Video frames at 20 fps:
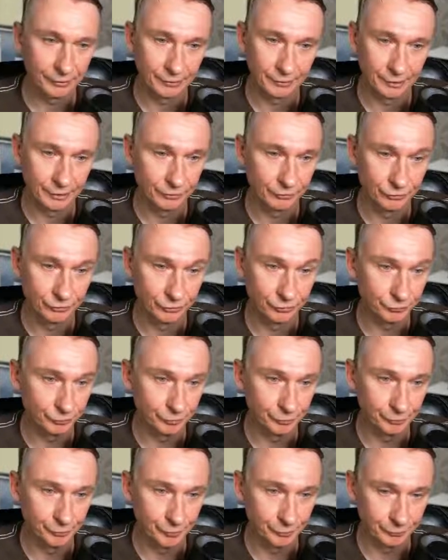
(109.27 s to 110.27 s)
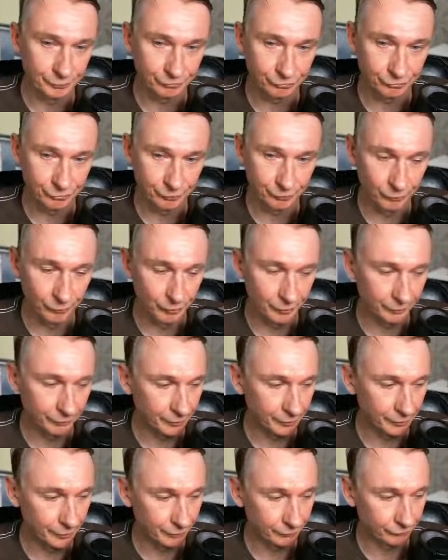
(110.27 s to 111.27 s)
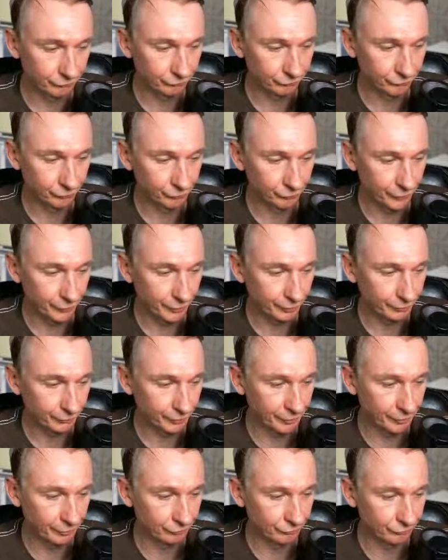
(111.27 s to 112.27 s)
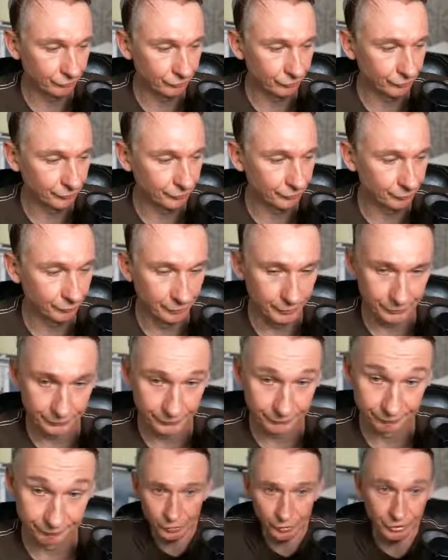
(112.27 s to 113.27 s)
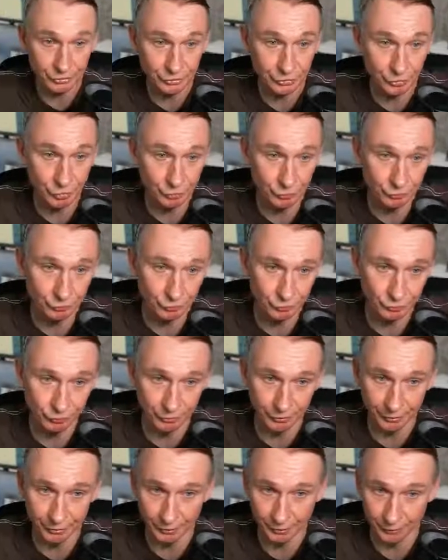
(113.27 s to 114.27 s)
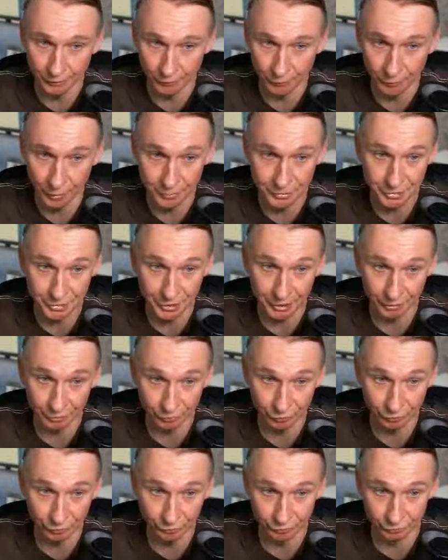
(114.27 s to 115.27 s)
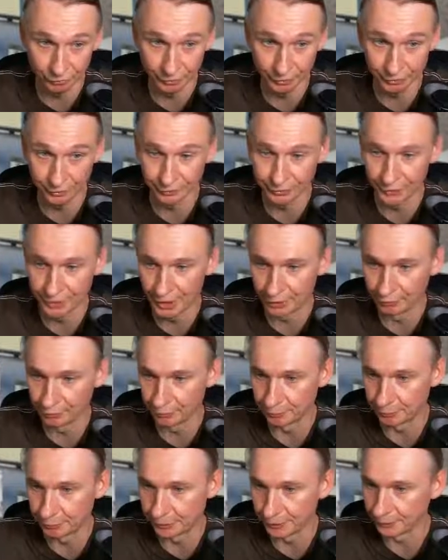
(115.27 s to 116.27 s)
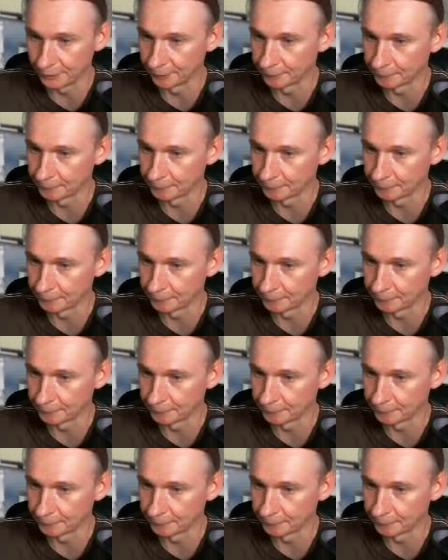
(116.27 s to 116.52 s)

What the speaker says: I don't remember from where I've got it, but let's go to the website of the NanoPi.